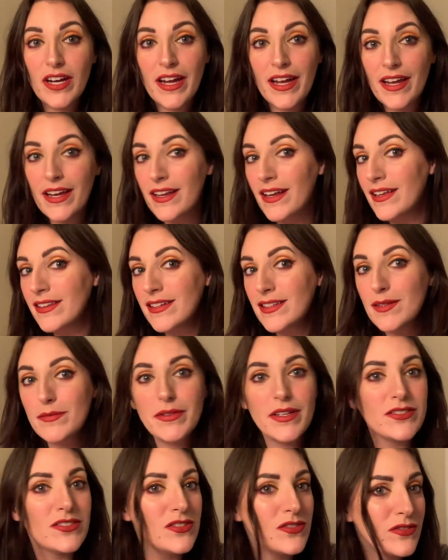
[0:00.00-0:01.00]
I think the
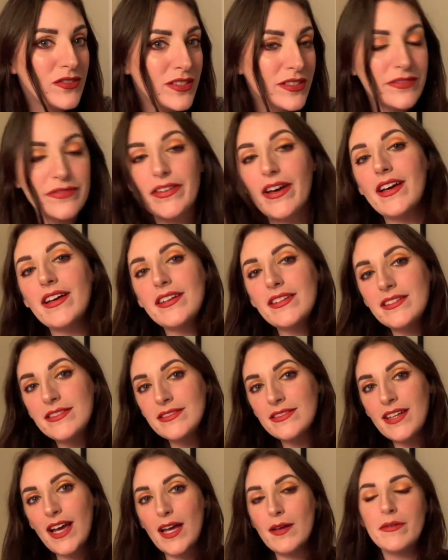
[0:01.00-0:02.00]
blush is really
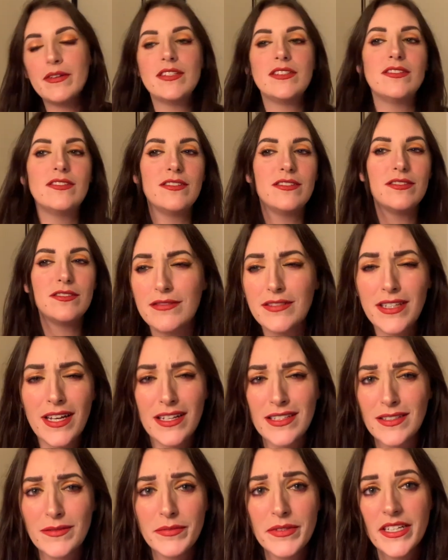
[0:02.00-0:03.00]
fun. I've been
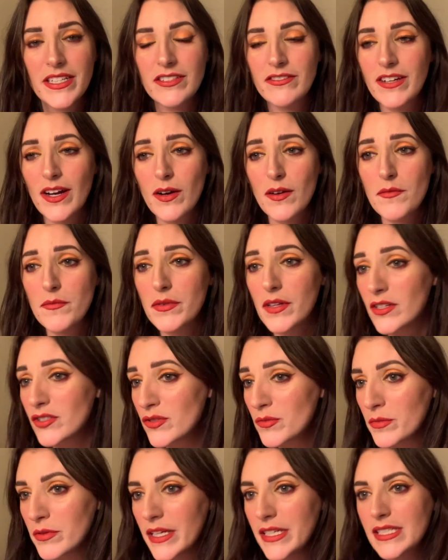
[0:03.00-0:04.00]
kind of playing around with blush
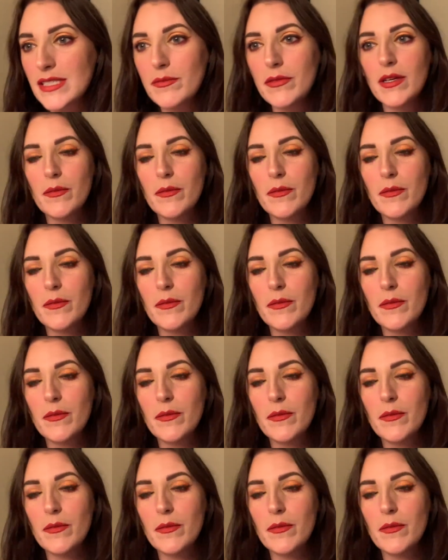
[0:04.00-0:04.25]
placement.